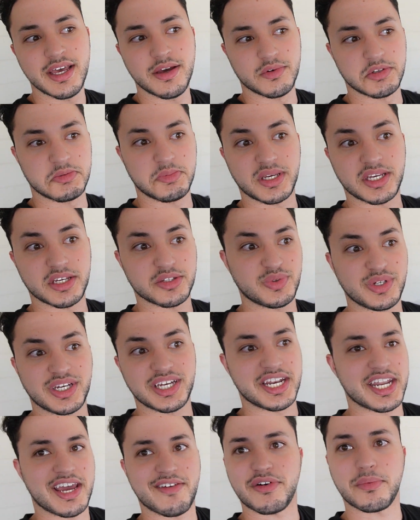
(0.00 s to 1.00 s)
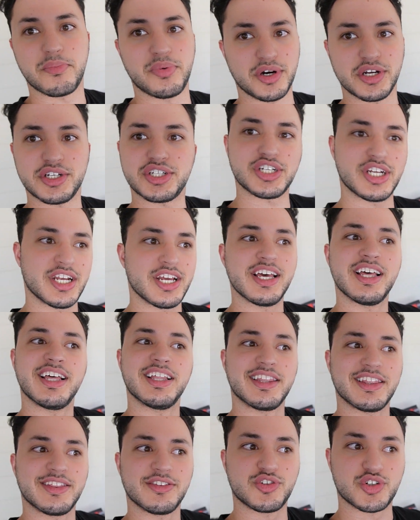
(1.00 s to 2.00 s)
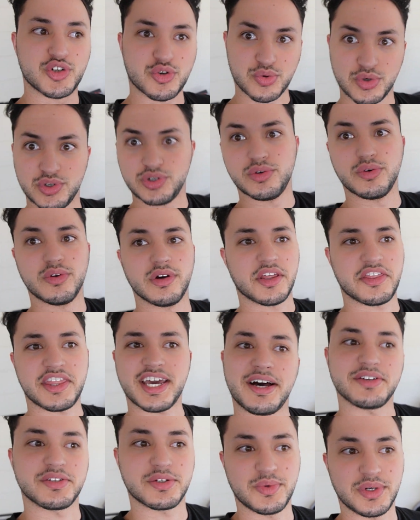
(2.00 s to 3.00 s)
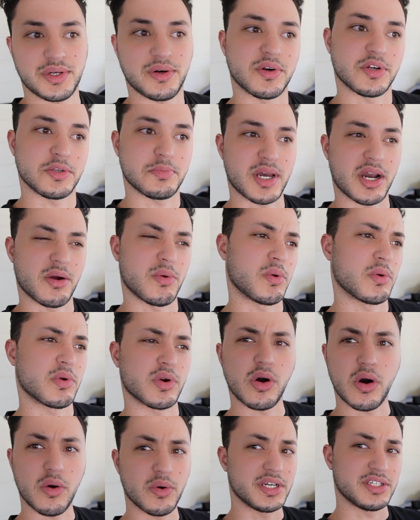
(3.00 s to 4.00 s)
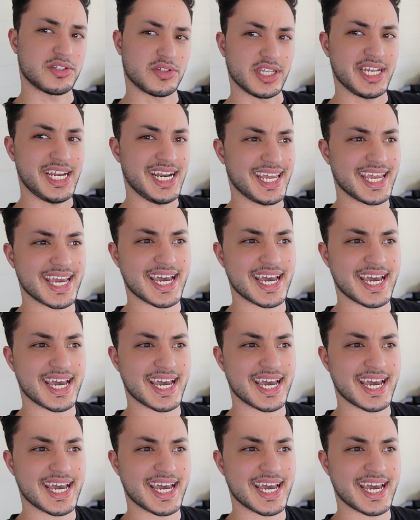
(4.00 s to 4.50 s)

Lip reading: was because we could never push true 1,000 wheel horsepower. We were always leaning